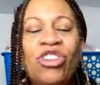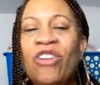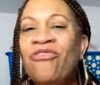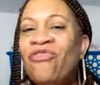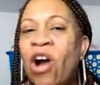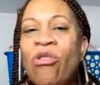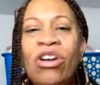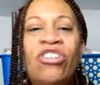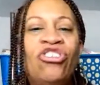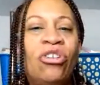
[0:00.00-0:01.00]
your
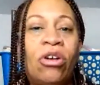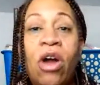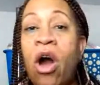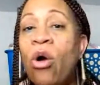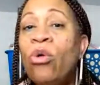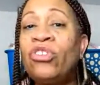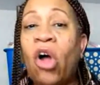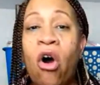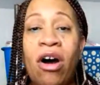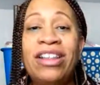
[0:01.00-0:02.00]
focus, your goals,
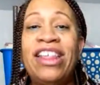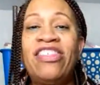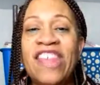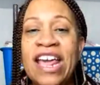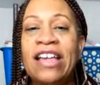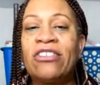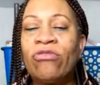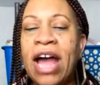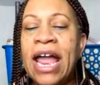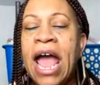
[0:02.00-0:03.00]
all the things,
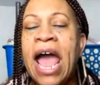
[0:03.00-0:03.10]
right?